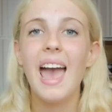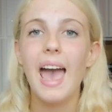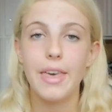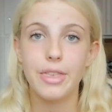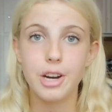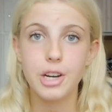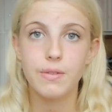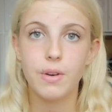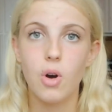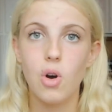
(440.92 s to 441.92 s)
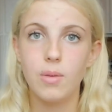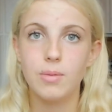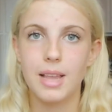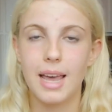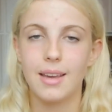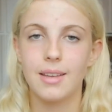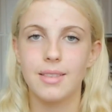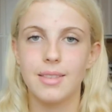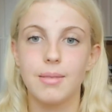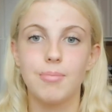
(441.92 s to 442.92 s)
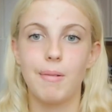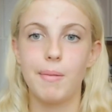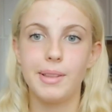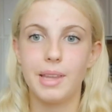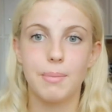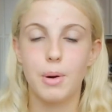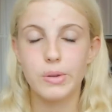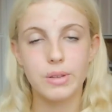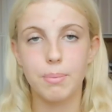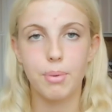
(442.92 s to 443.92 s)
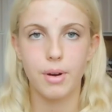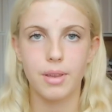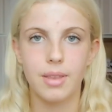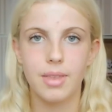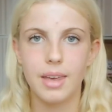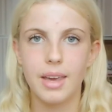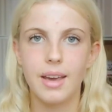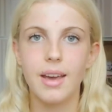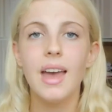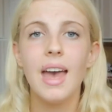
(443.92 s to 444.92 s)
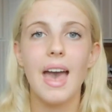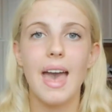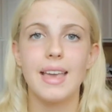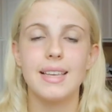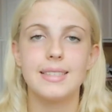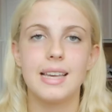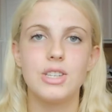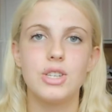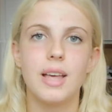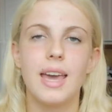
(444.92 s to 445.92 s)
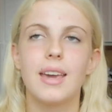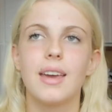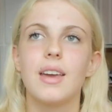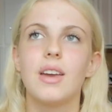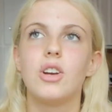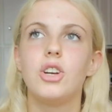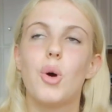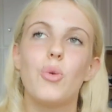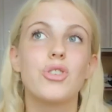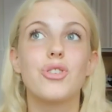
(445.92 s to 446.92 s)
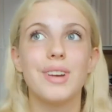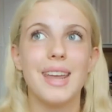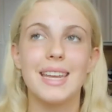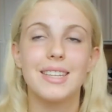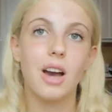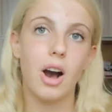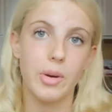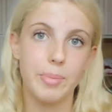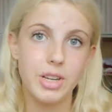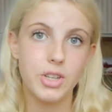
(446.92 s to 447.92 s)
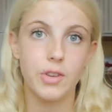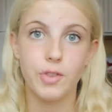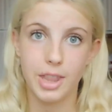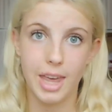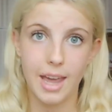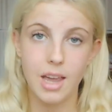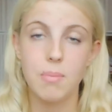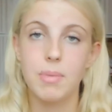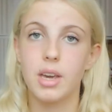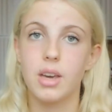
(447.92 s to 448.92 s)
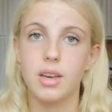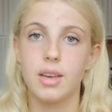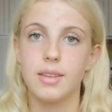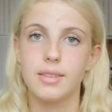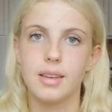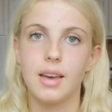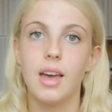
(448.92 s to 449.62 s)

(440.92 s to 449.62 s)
And third of all, like, probably the most important thing is that you, like, don't create garbage every day, because